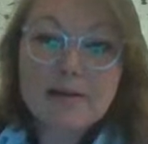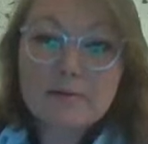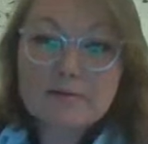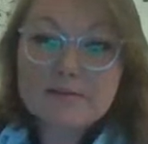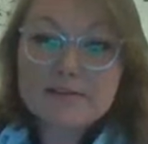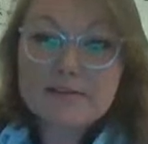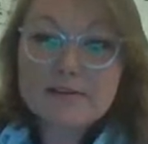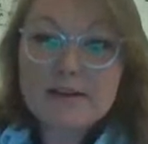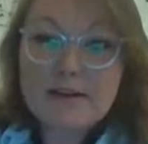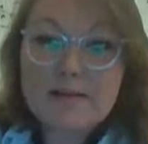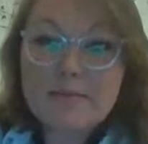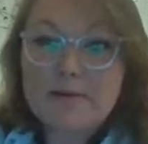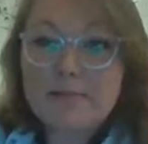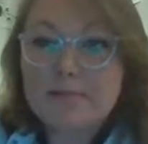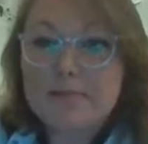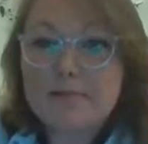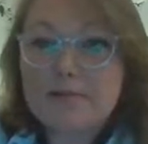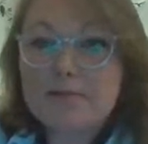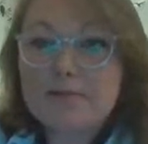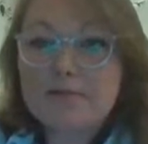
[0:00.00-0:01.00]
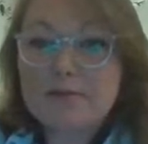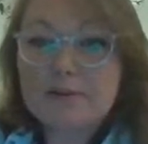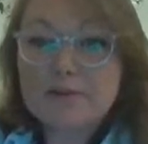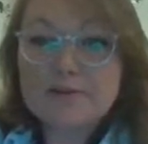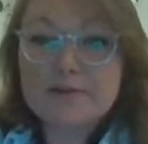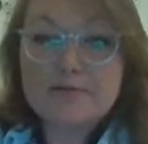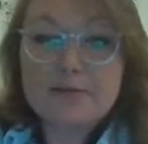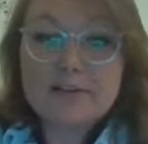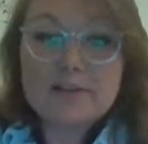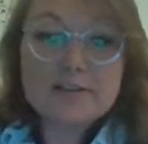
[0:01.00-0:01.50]
He also came up with the
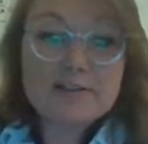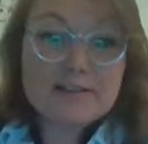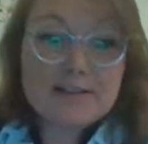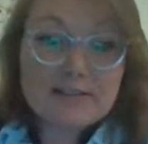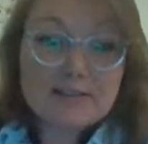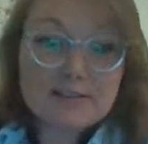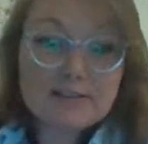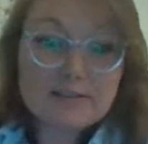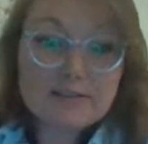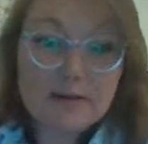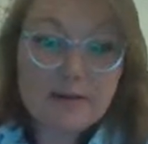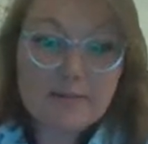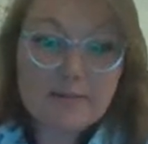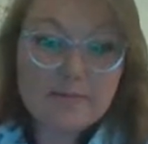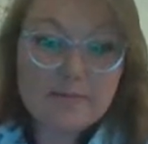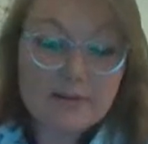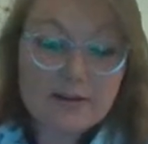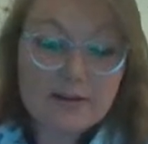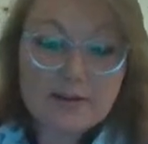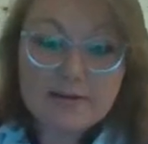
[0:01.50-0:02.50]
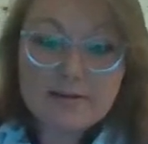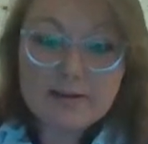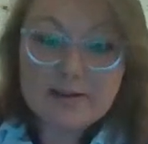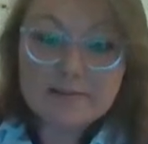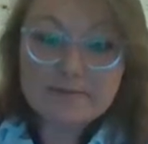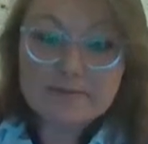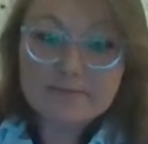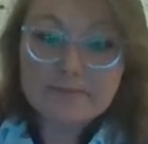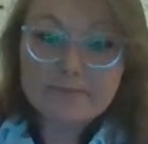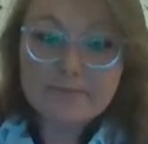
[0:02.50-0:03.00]
first vegetation map for the
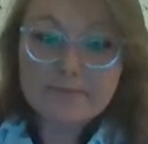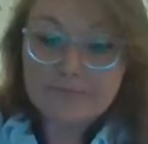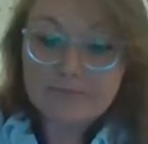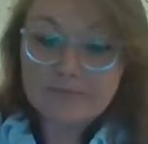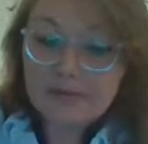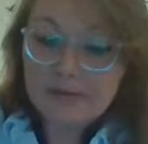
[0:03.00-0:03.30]
area.